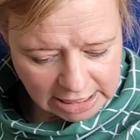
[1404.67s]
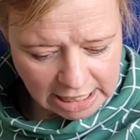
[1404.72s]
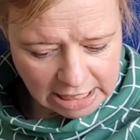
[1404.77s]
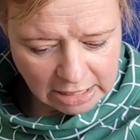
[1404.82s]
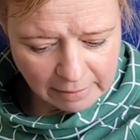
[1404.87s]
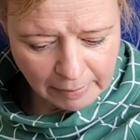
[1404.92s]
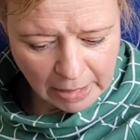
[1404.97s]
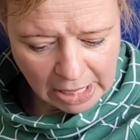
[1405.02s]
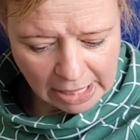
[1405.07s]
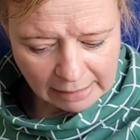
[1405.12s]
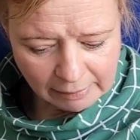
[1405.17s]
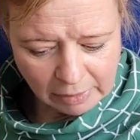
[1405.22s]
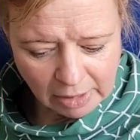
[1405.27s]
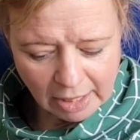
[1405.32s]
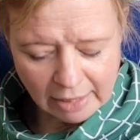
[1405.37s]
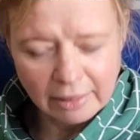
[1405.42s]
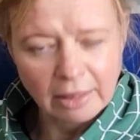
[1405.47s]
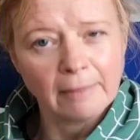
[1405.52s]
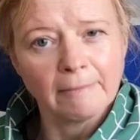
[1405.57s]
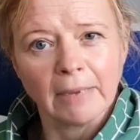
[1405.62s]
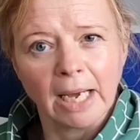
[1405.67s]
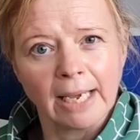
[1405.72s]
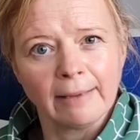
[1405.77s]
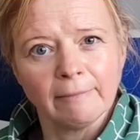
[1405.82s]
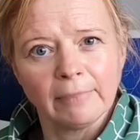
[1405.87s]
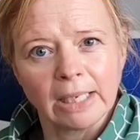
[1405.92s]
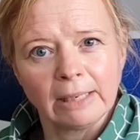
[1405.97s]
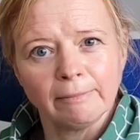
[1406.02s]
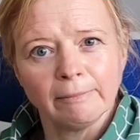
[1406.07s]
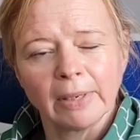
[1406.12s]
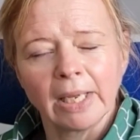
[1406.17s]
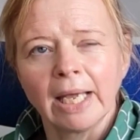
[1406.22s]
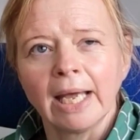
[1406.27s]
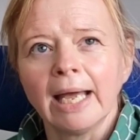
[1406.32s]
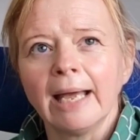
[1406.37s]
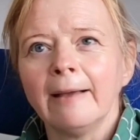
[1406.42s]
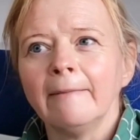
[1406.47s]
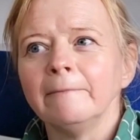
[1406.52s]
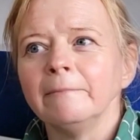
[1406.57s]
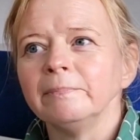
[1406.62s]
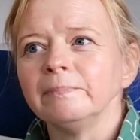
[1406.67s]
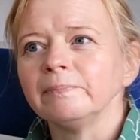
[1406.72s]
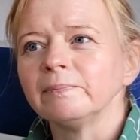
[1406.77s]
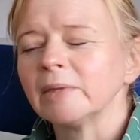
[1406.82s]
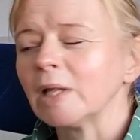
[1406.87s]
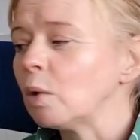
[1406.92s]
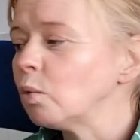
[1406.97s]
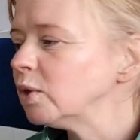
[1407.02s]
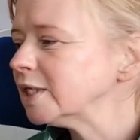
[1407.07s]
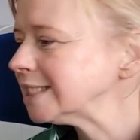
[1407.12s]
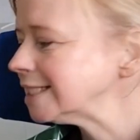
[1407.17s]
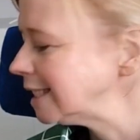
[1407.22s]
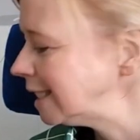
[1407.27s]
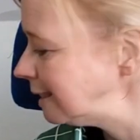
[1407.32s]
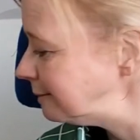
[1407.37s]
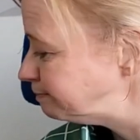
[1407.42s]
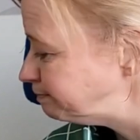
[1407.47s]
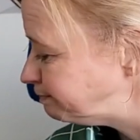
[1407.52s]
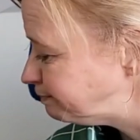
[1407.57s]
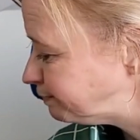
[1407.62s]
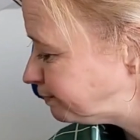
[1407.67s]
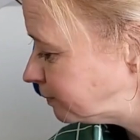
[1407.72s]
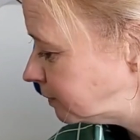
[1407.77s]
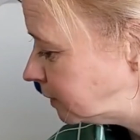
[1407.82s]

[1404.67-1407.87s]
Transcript: in the pipeline that might be, but um, we'll see.